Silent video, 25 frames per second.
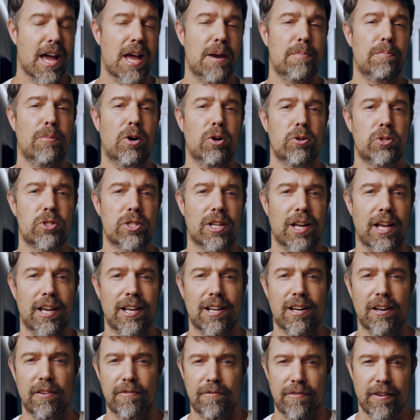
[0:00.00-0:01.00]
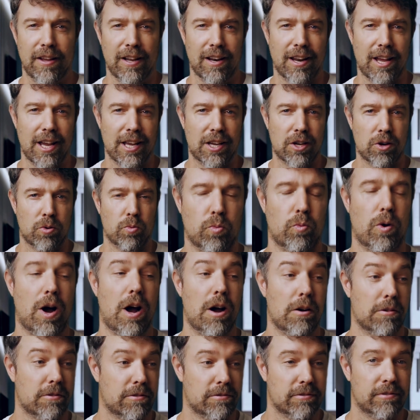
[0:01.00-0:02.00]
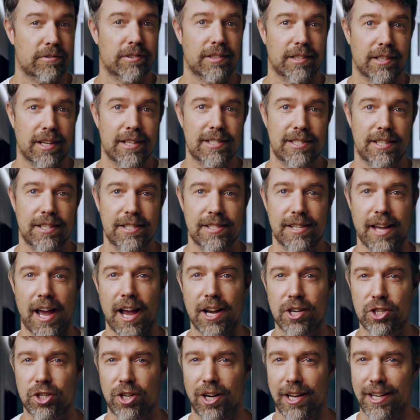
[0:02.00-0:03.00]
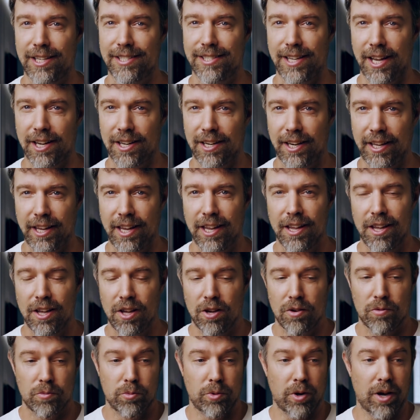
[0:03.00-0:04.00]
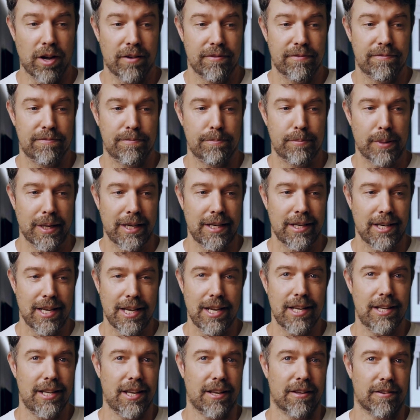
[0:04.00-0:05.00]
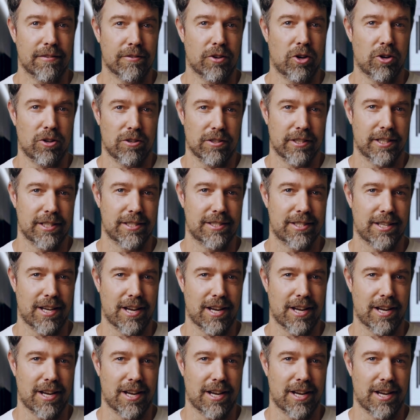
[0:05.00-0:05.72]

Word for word: and most likely feel like, wow, this is actually exactly what I've been needing all this